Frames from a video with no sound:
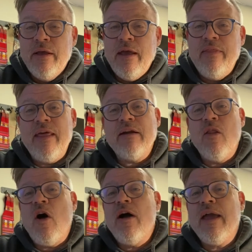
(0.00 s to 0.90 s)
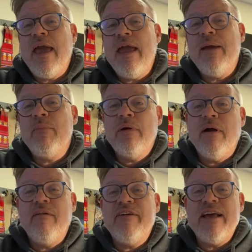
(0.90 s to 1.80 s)
And then along came
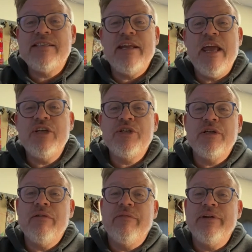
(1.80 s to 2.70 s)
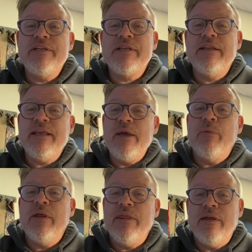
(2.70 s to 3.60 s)
our fascination recently
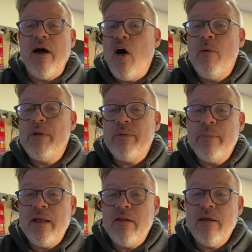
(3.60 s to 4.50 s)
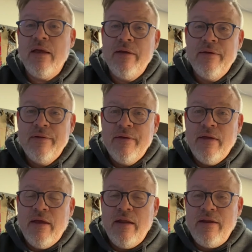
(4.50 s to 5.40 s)
with almond milk,
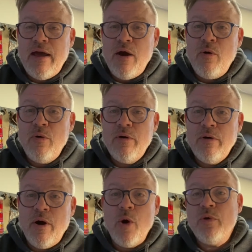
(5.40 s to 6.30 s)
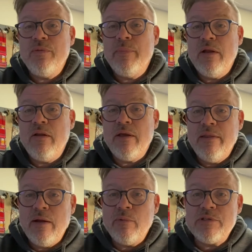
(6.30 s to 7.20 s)
and now oat milk,
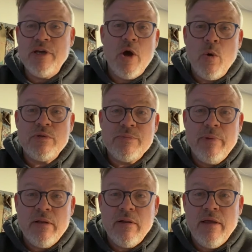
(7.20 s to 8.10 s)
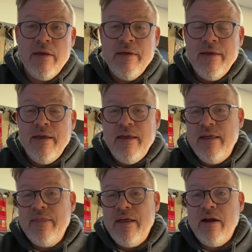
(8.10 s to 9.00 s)
and there was goat's milk
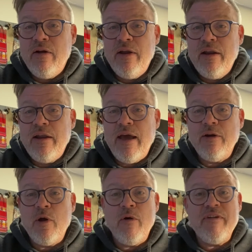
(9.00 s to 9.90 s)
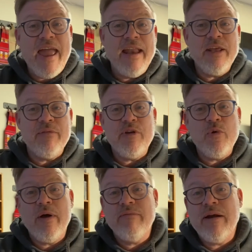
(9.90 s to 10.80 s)
in there. And I don't know if any of
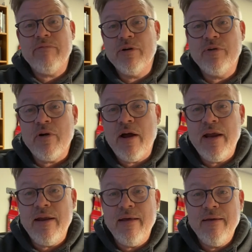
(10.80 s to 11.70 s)
you have ever tried